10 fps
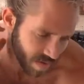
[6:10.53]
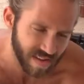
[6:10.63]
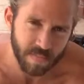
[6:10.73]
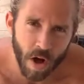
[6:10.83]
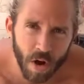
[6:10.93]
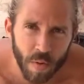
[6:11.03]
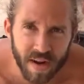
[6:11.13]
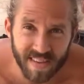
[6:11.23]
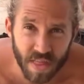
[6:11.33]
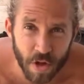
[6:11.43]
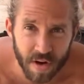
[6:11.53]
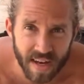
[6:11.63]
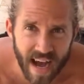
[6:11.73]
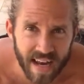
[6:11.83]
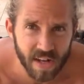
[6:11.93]
smaller one is a
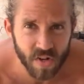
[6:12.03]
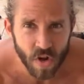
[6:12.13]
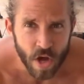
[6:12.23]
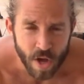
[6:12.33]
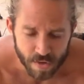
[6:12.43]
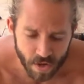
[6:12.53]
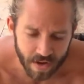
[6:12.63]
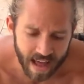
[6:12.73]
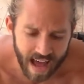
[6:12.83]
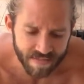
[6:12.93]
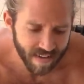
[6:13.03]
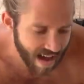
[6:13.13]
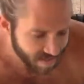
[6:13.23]
39-inch, so you're going to have 5